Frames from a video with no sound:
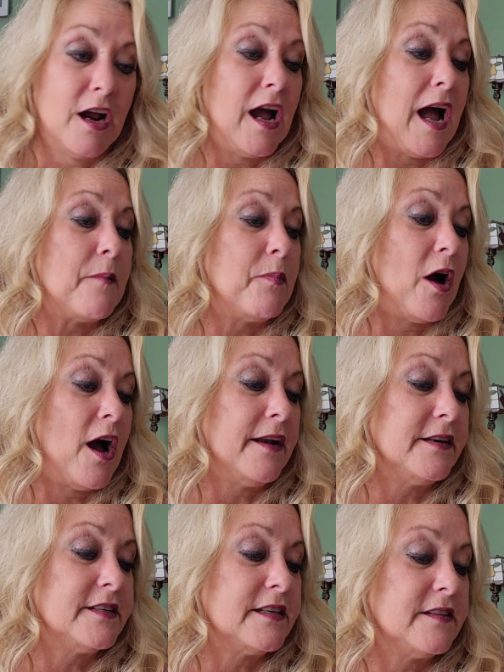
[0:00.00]
I
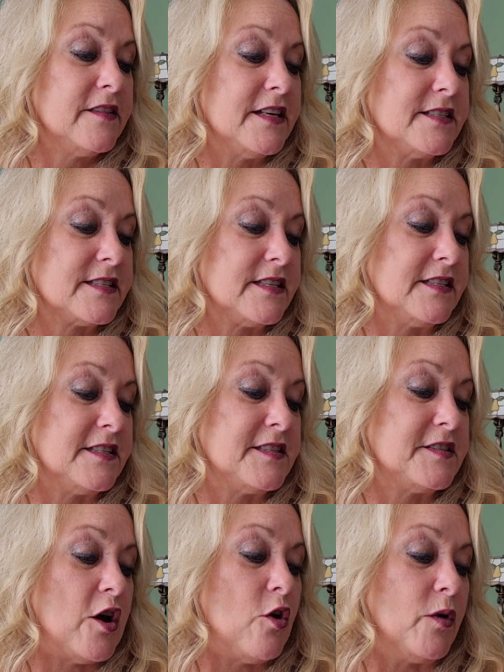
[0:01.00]
bought this,
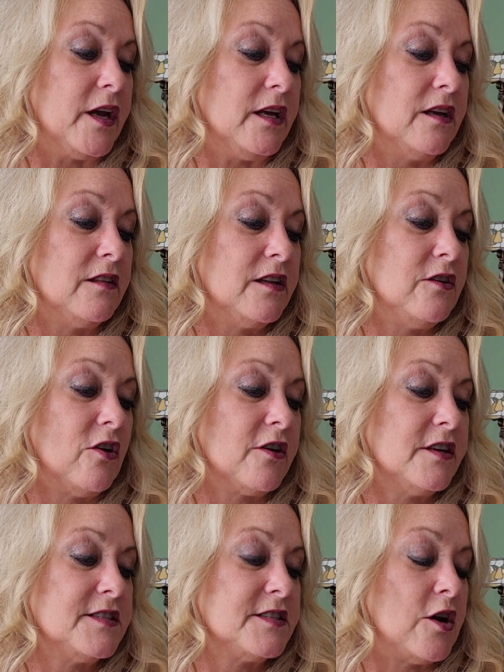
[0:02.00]
it's Zooey. The yarn
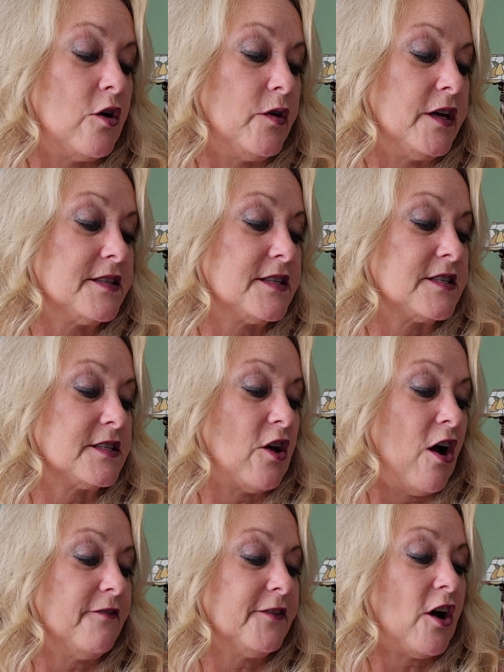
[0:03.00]
is Zooey. It's a
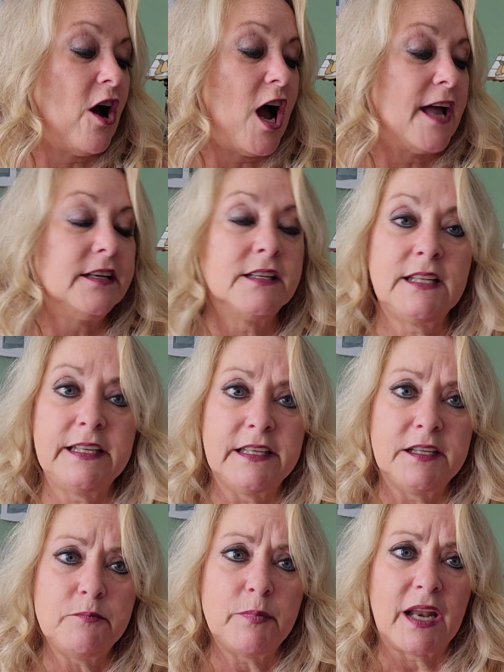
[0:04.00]
soft cotton
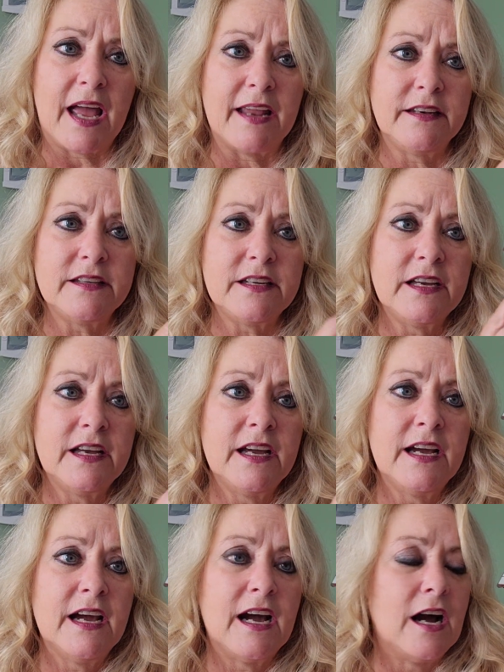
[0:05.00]
linen blend.
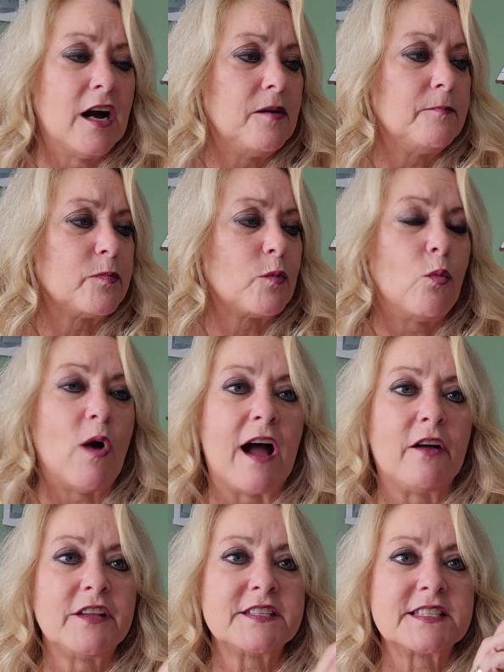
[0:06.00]

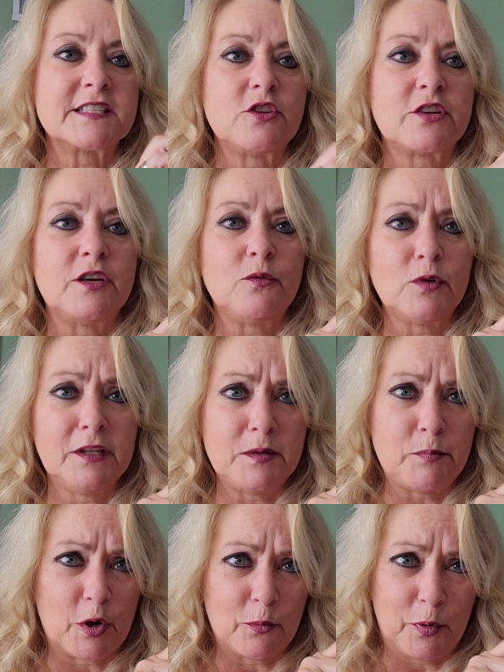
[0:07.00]
Wow, this is looking really
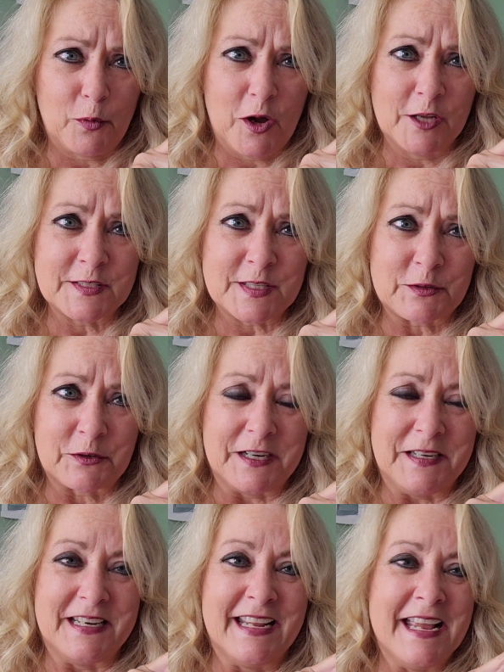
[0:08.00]
purple on
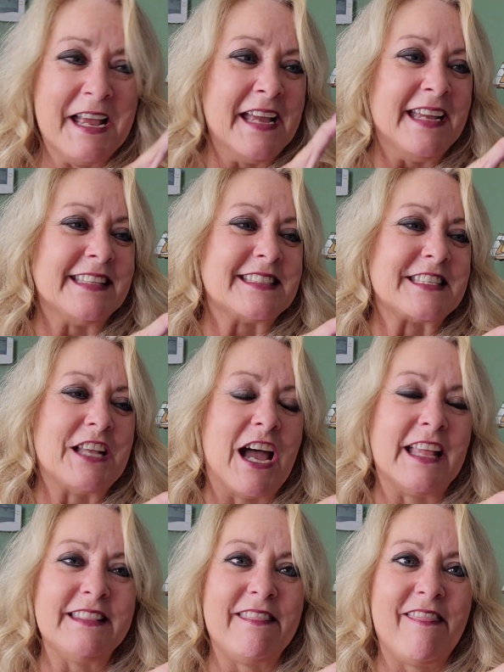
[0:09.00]
screen. It's
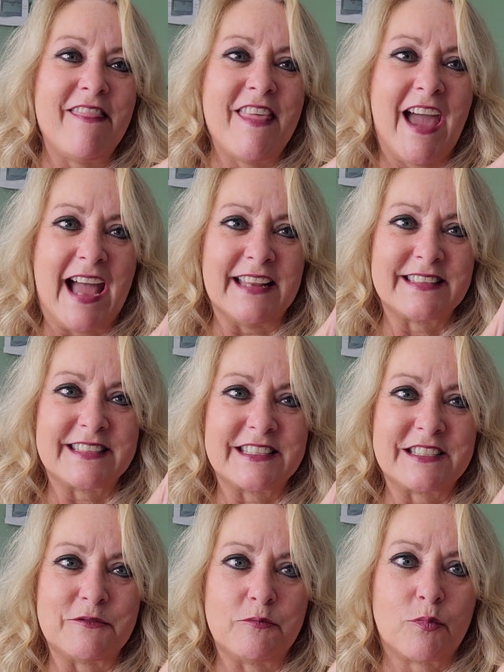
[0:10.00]
not
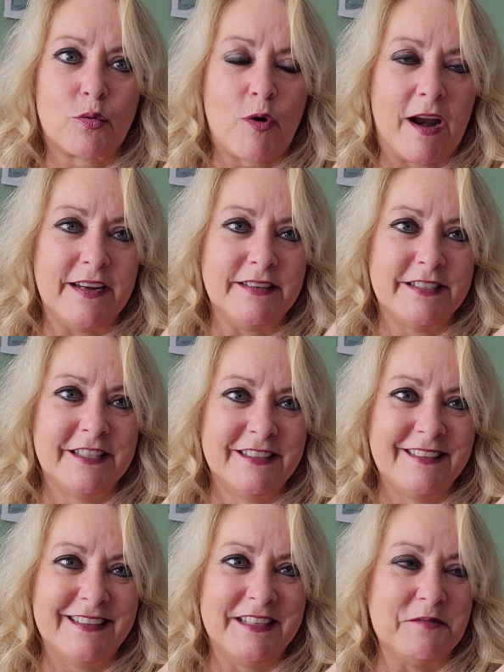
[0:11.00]
that bright
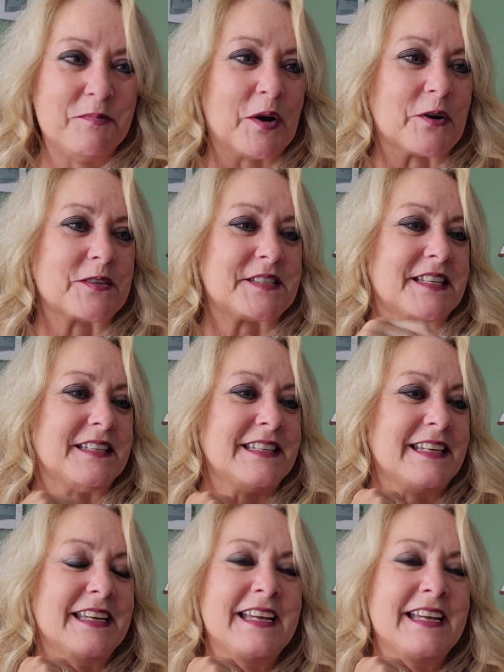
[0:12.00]
in person.